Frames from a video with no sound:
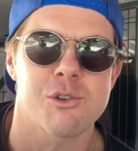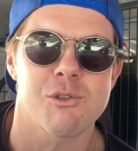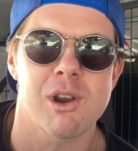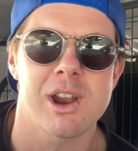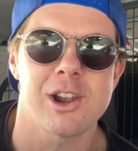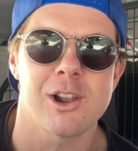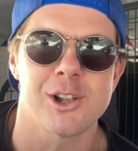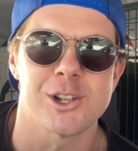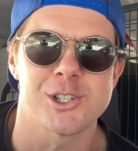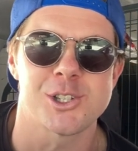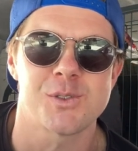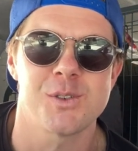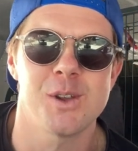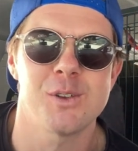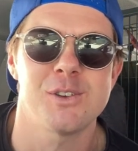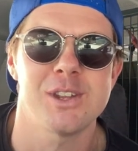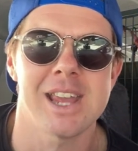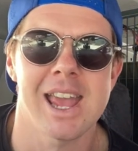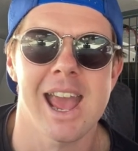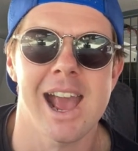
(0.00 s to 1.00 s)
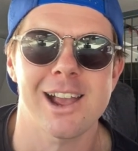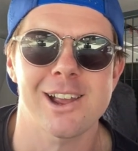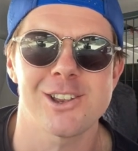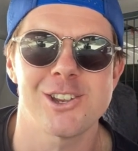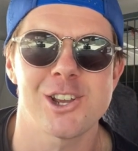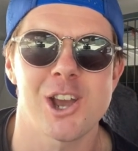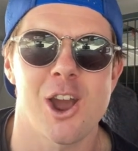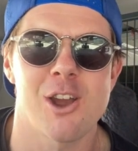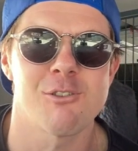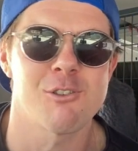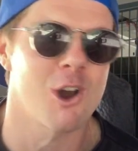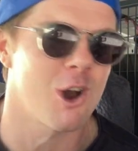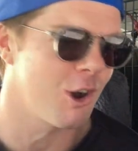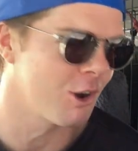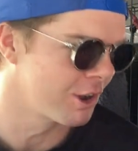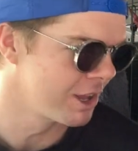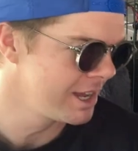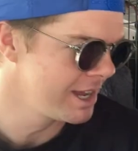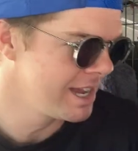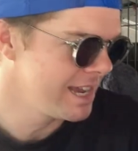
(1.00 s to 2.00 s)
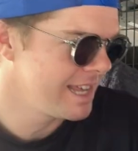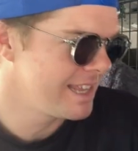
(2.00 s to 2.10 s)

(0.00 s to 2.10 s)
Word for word: $3.50. How can you go wrong?